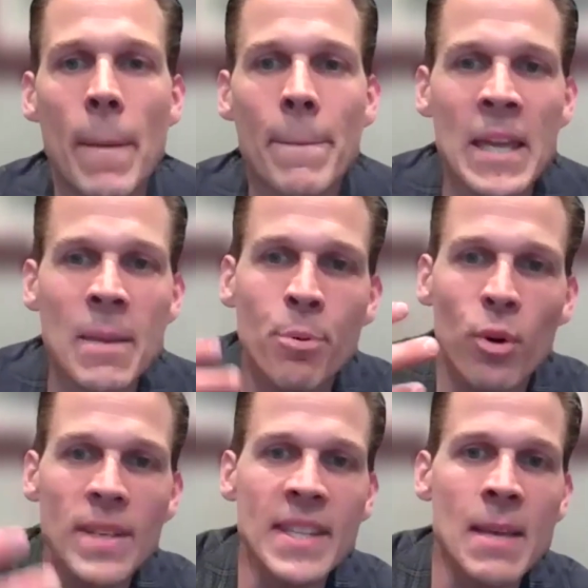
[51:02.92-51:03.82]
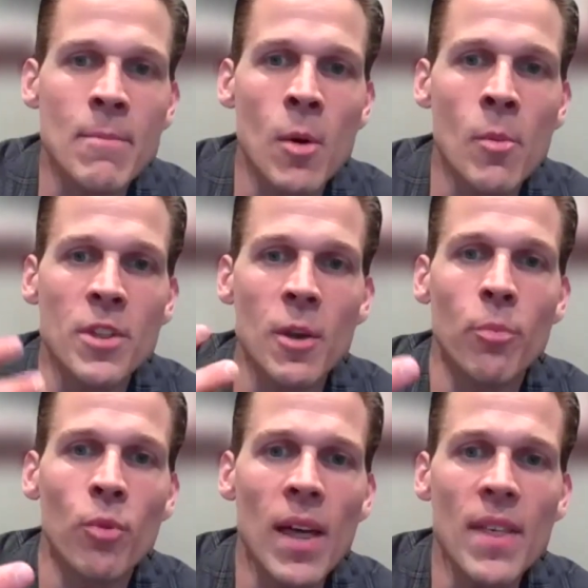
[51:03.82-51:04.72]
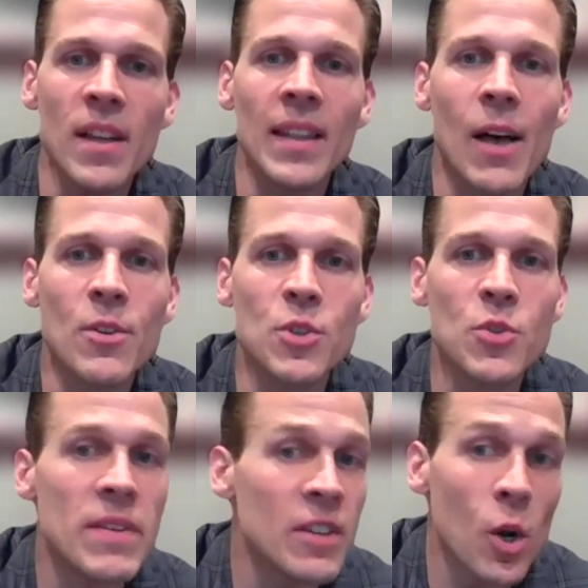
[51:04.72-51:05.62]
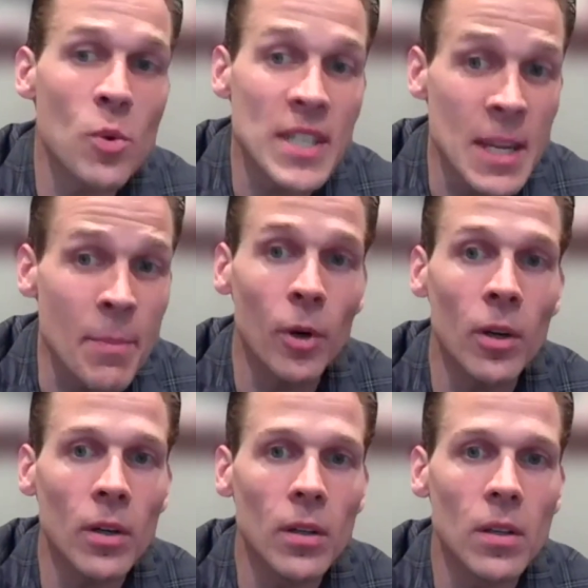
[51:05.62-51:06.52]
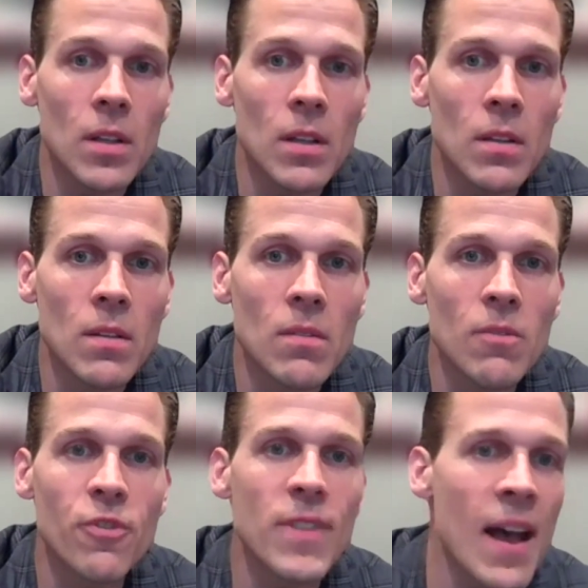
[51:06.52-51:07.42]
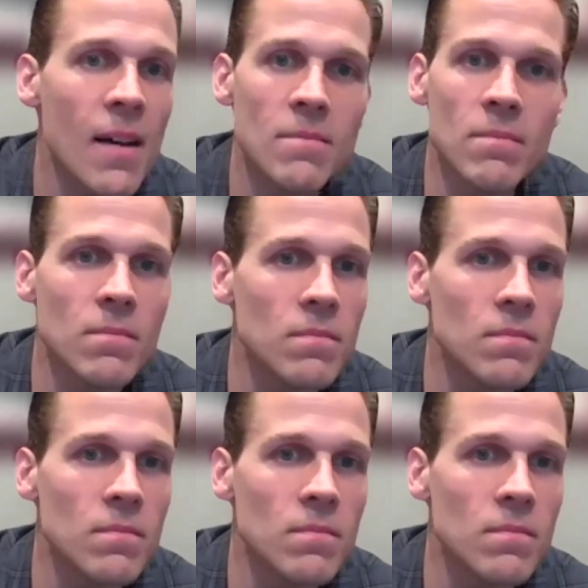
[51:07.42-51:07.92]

But being present in the moment with your breath allows you to even go deeper for that